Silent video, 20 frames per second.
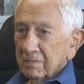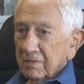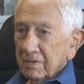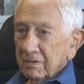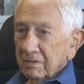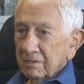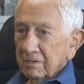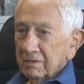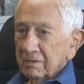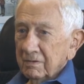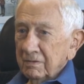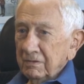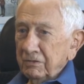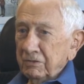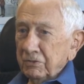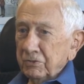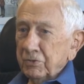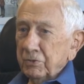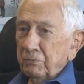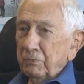Uh, he
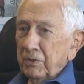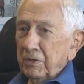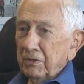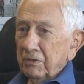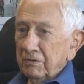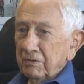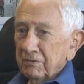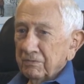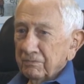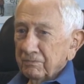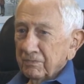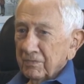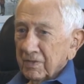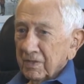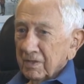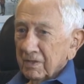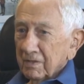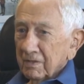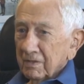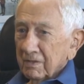disappeared.
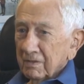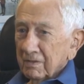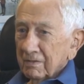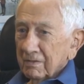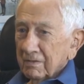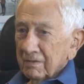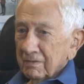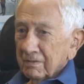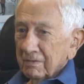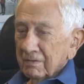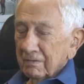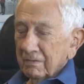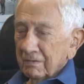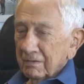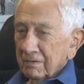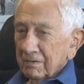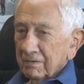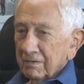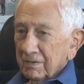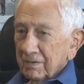Uh,
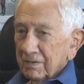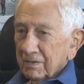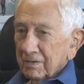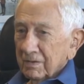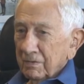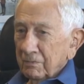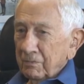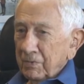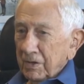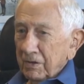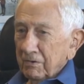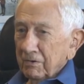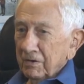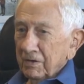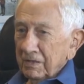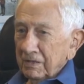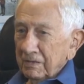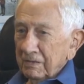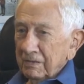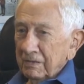
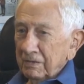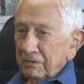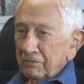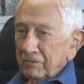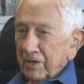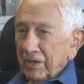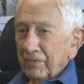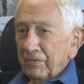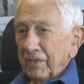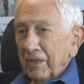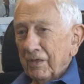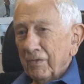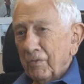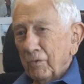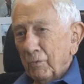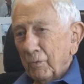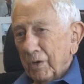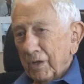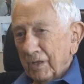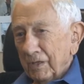apparently, he ran the other
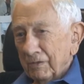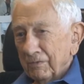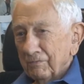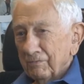way.